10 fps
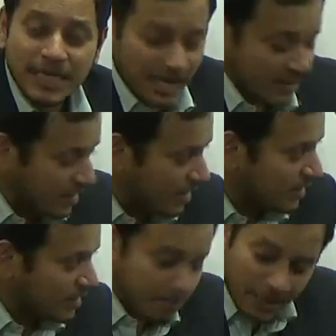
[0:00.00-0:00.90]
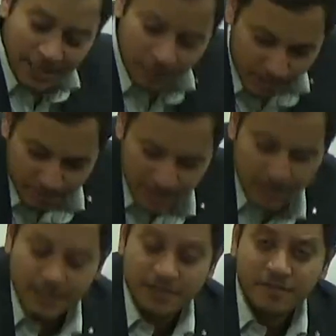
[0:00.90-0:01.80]
Canada. Repeat with me,
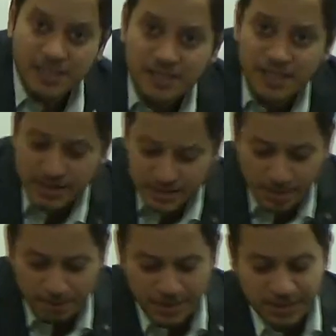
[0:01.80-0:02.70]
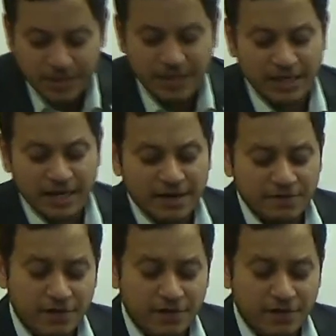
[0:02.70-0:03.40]
the Davis Strait separates Greenland